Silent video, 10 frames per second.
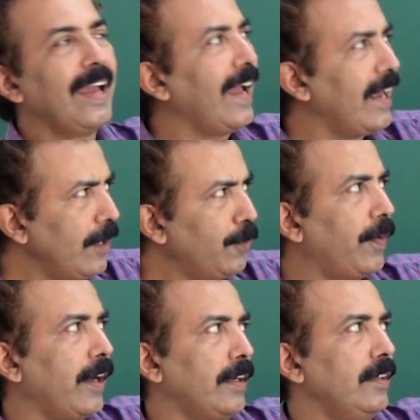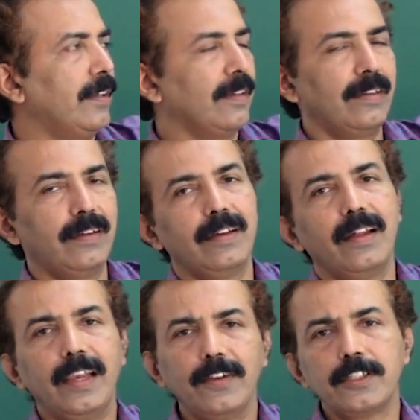
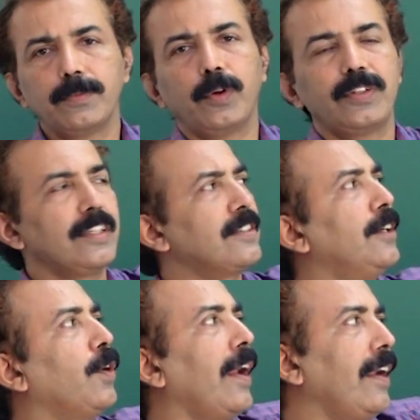Elephant lives about 60 to 80